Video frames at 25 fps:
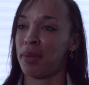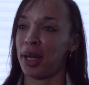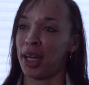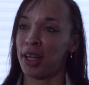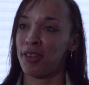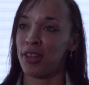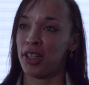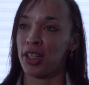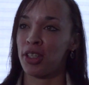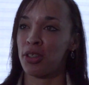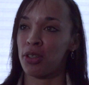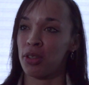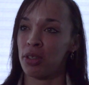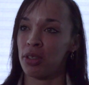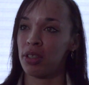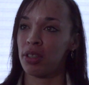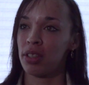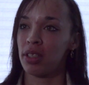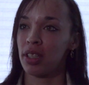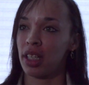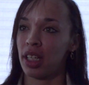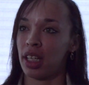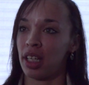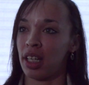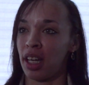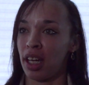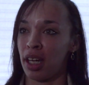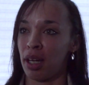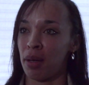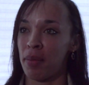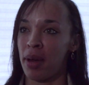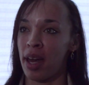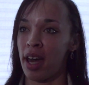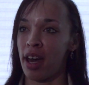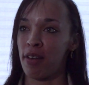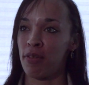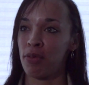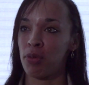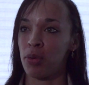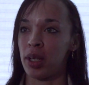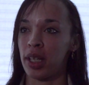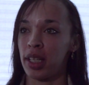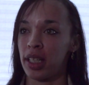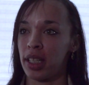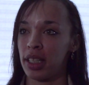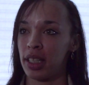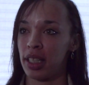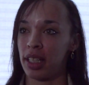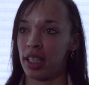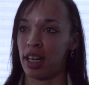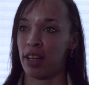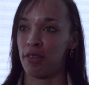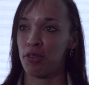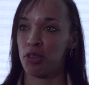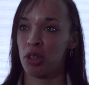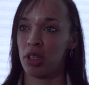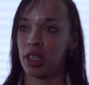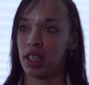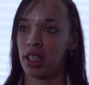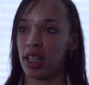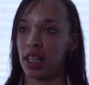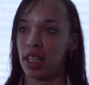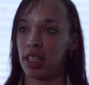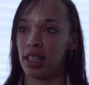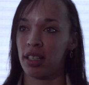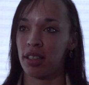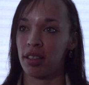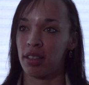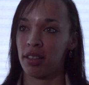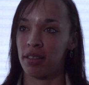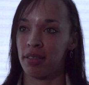biracial and I'm halfway Trinidadian.